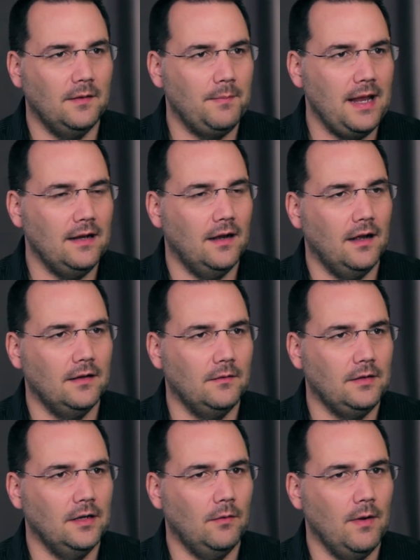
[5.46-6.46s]
debate on
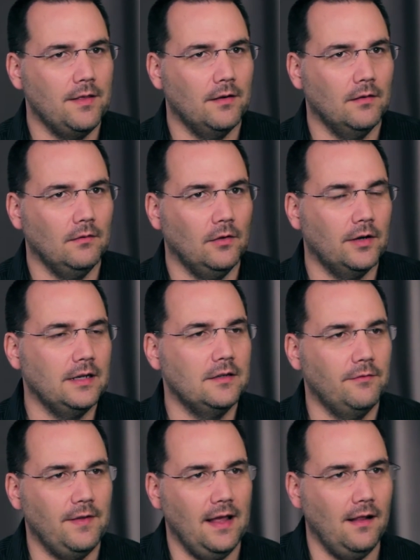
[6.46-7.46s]
you know whether learning to
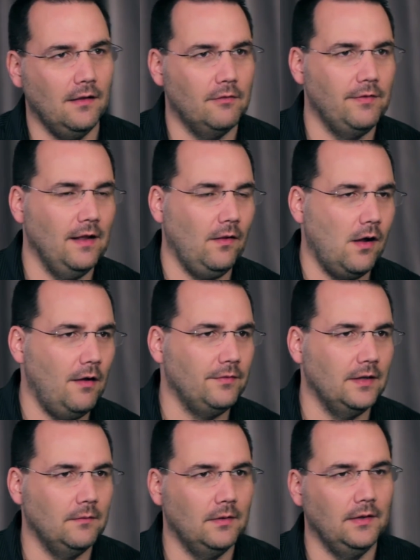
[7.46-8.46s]
fail or fail
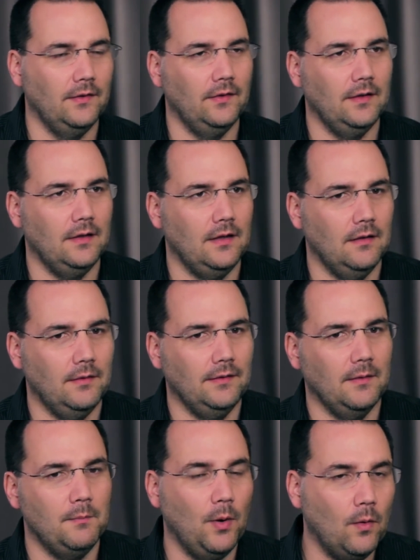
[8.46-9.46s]
often was was
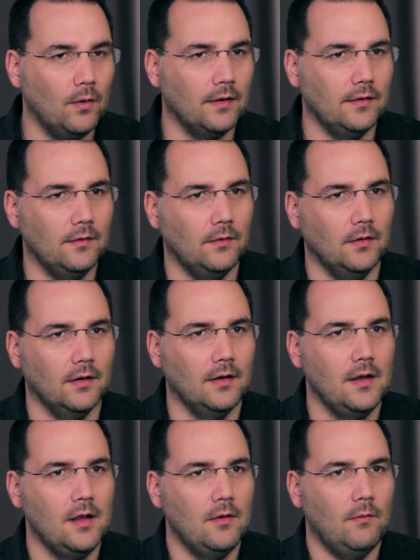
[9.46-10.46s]
important or
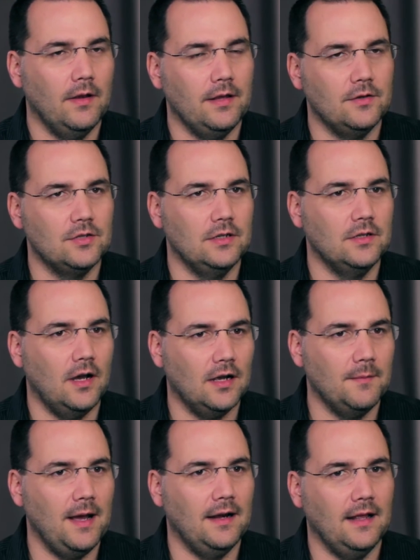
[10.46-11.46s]
whether you should talk
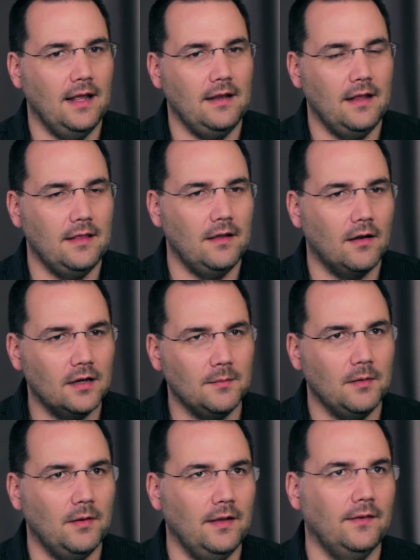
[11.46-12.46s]
about it. And, and the
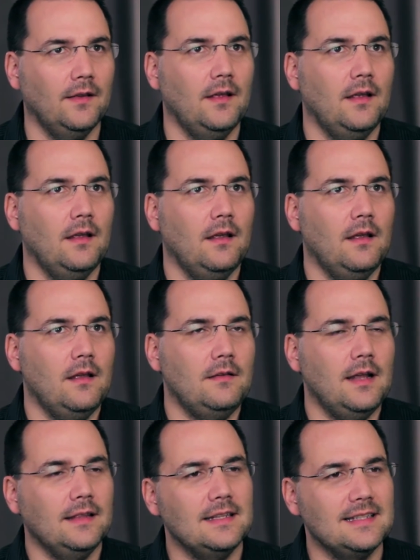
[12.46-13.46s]
argument was
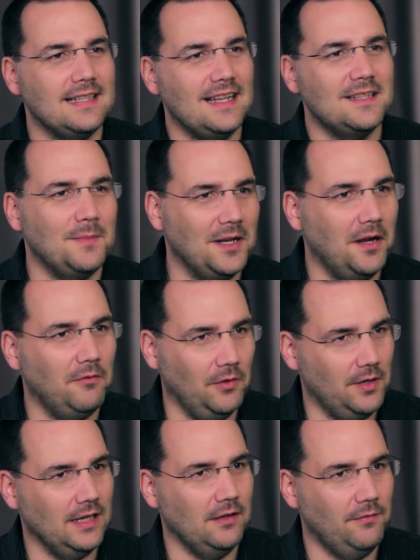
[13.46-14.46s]
not the sentiment of
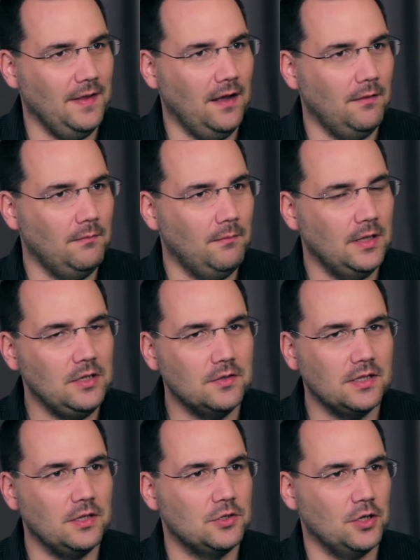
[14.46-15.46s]
learning to fail, but
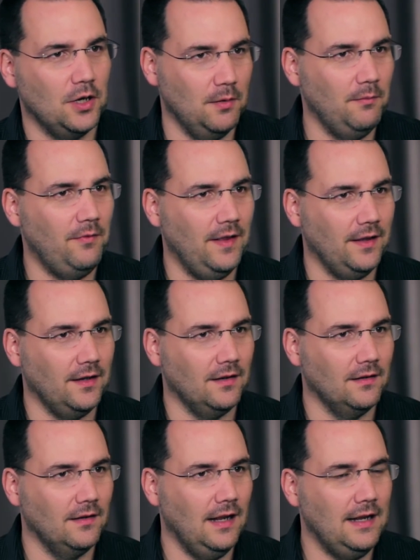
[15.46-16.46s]
using the term
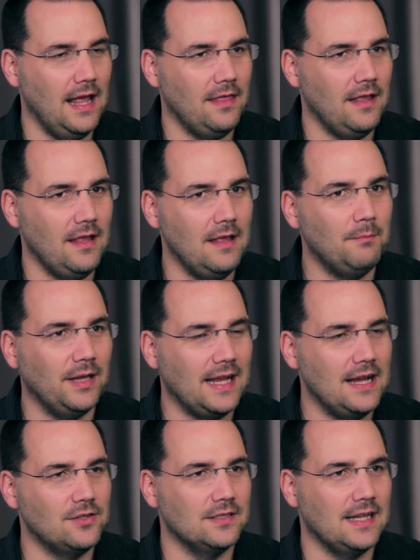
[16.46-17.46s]
failure and, and the
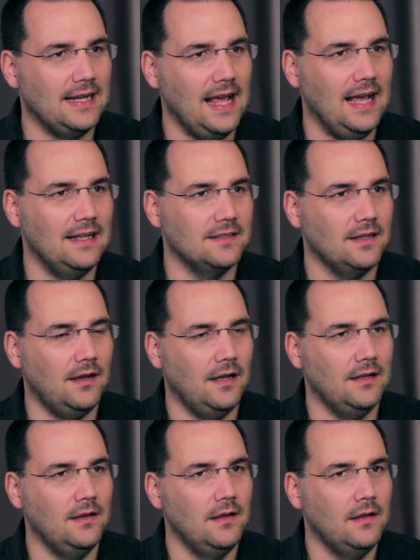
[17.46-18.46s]
implications that has
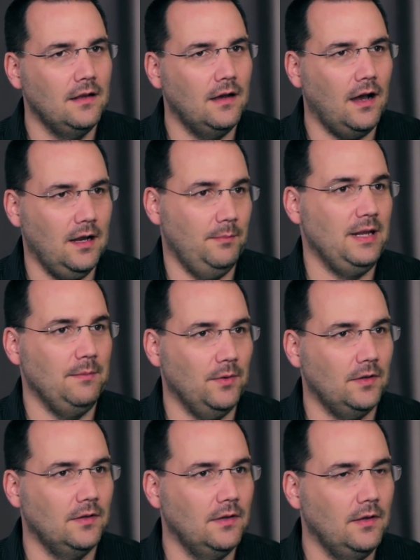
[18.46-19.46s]
on on
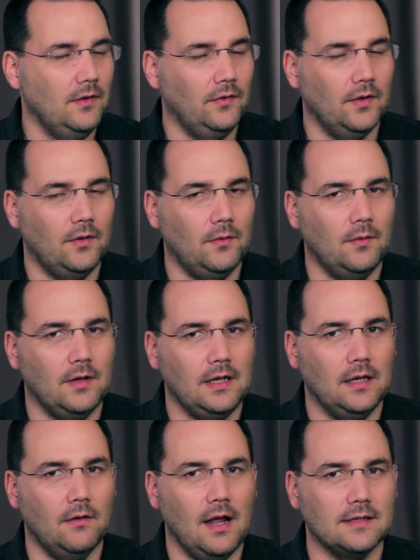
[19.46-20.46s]
people. So,
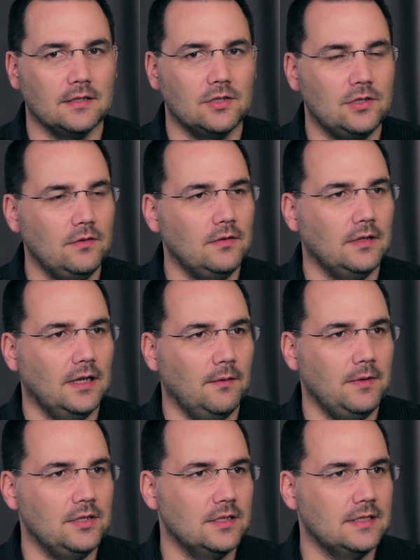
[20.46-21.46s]
you know, as a student, can
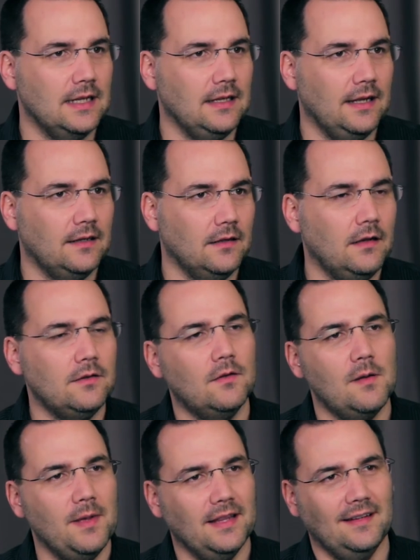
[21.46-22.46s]
we just say like, oh, don't
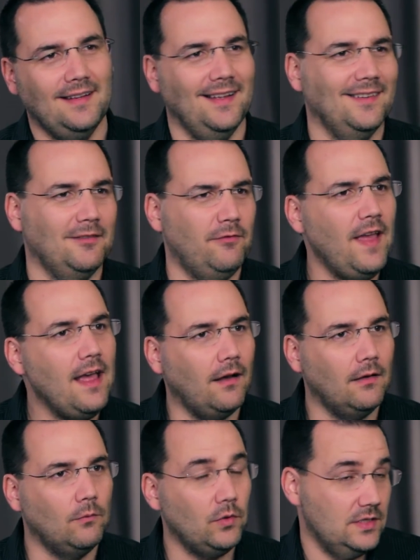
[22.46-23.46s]
worry about that test,
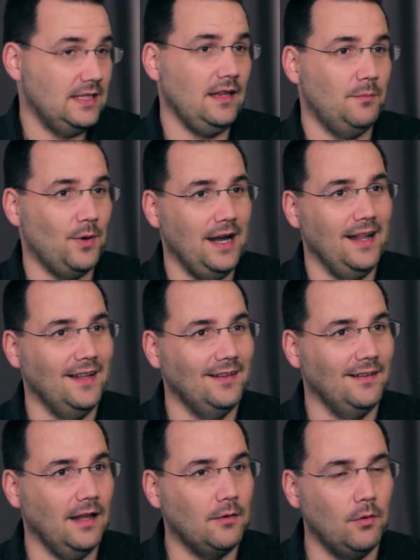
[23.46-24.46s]
fail. We'll celebrate
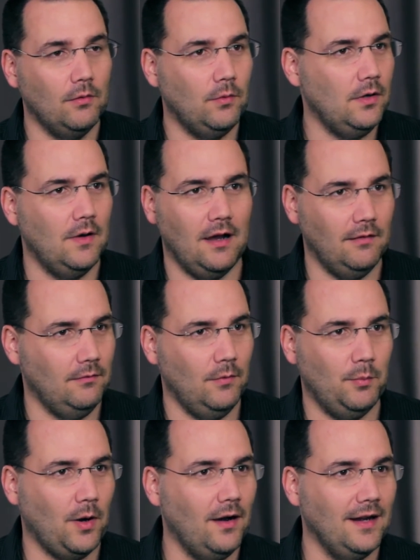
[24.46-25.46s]
it. Like, we'll, we'll go out and we'll
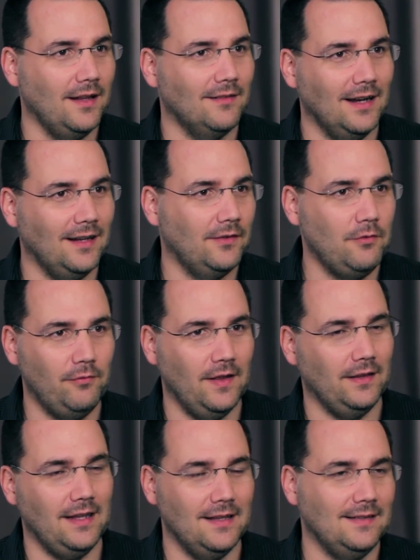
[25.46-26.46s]
party, right? Because you
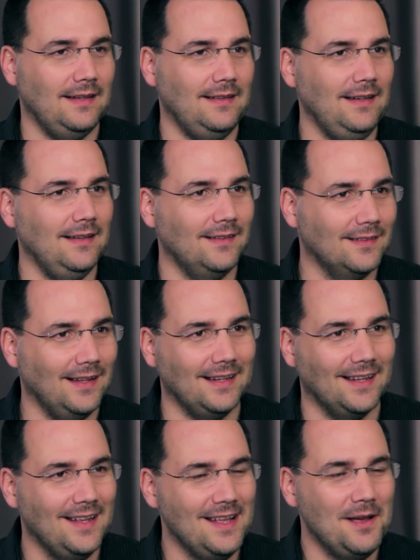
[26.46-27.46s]
failed the SATs.
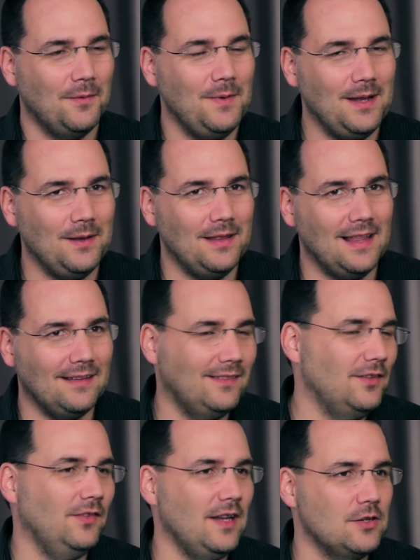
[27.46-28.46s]
Like, we
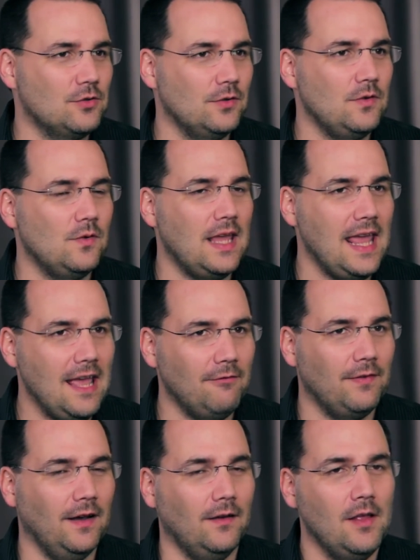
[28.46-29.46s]
that's just not true. You can't
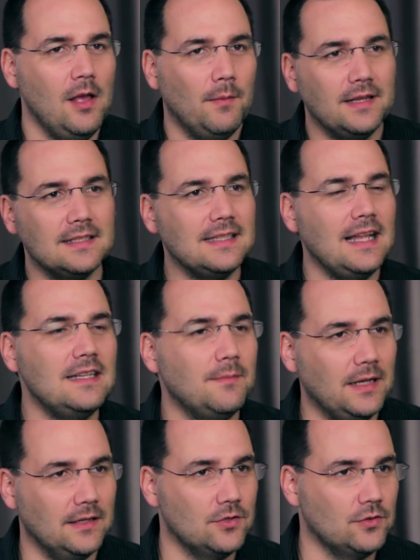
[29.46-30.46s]
fail. But the
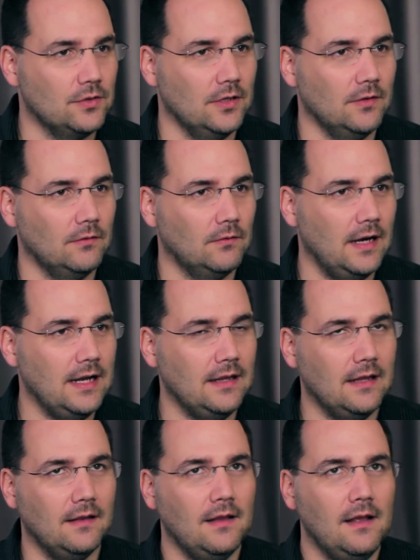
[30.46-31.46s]
sentiment is true, right?
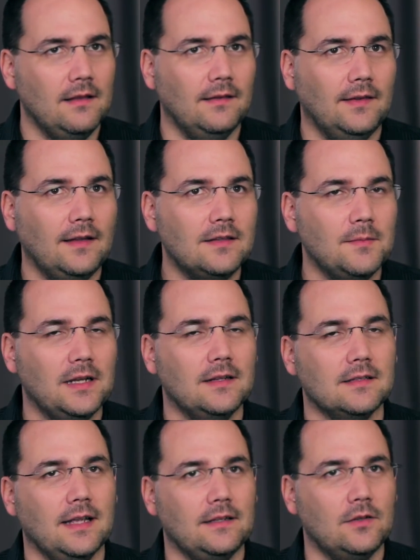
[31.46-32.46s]
The, the sentiment
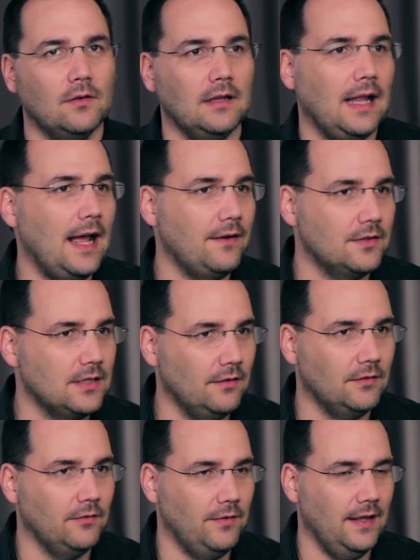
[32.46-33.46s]
is like, don't allow
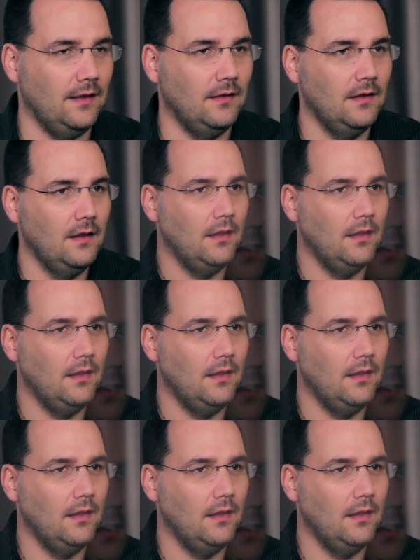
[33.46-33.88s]
yourself to fail.